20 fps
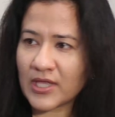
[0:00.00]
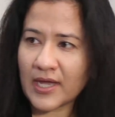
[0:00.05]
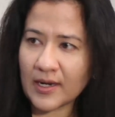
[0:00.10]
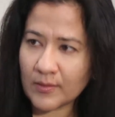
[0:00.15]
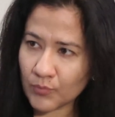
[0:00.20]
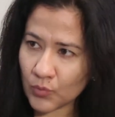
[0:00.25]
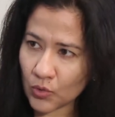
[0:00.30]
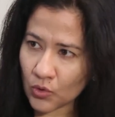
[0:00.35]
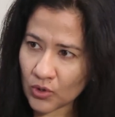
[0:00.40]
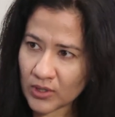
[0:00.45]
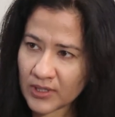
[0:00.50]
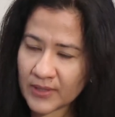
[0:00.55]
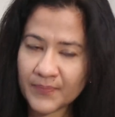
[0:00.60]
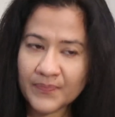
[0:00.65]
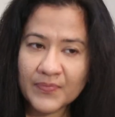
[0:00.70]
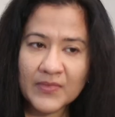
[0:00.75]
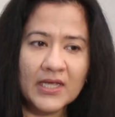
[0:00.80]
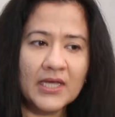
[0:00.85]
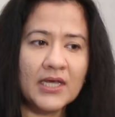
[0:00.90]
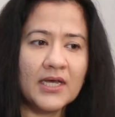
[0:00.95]
that board.
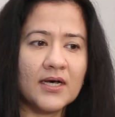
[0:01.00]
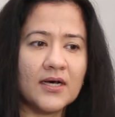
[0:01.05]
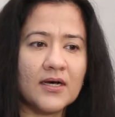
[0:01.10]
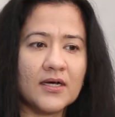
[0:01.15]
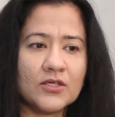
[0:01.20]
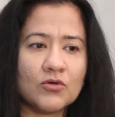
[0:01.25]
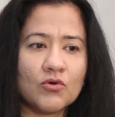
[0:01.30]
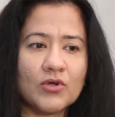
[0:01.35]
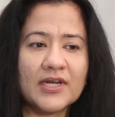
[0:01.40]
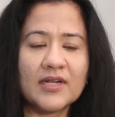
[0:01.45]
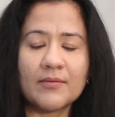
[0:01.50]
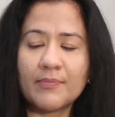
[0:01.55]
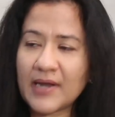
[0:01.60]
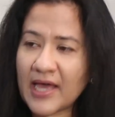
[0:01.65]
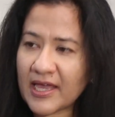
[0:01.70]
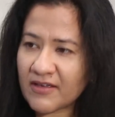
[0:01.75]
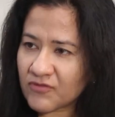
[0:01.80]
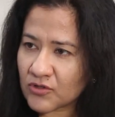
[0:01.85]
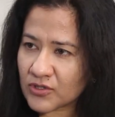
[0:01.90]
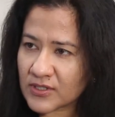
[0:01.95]
You can
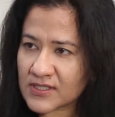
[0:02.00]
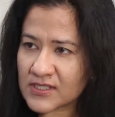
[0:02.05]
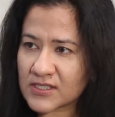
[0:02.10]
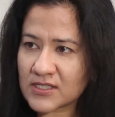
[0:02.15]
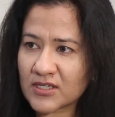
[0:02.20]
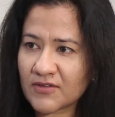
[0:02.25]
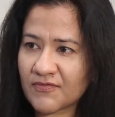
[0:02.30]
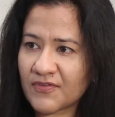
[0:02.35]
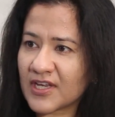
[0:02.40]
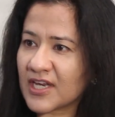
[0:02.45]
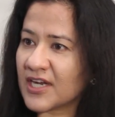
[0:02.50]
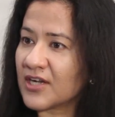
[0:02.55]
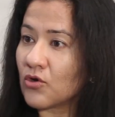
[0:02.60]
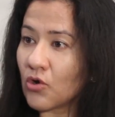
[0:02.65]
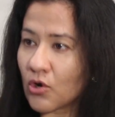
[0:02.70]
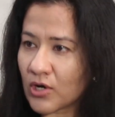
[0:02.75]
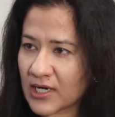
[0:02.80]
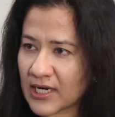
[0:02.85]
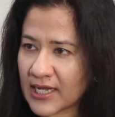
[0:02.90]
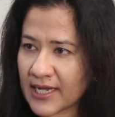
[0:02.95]
apply for this certificate
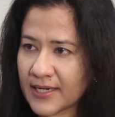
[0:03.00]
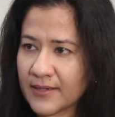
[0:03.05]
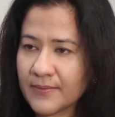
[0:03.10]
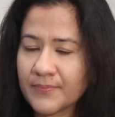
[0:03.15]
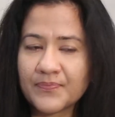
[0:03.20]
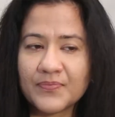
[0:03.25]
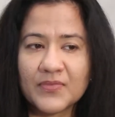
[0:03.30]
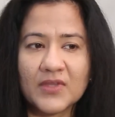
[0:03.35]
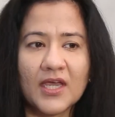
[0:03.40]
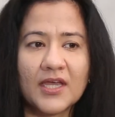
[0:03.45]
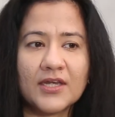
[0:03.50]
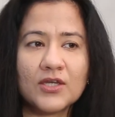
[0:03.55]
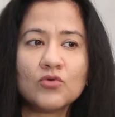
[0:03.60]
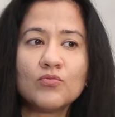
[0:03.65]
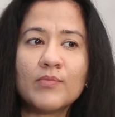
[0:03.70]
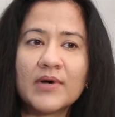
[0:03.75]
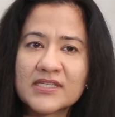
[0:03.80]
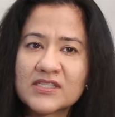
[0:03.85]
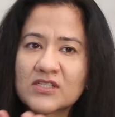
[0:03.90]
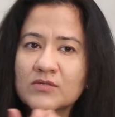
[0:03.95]
online. And you
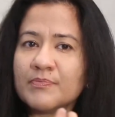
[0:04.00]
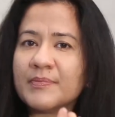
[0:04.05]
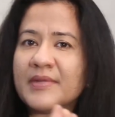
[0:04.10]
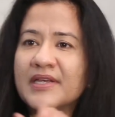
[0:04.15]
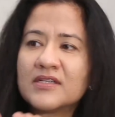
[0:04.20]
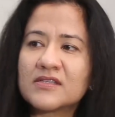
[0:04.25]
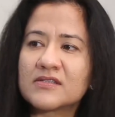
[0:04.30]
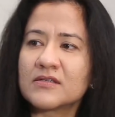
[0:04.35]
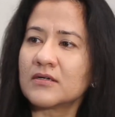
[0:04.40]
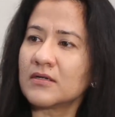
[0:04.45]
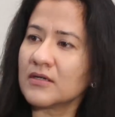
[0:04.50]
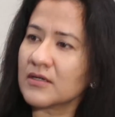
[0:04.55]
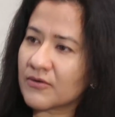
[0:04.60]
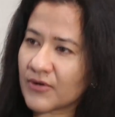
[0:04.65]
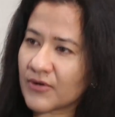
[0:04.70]
must meet certain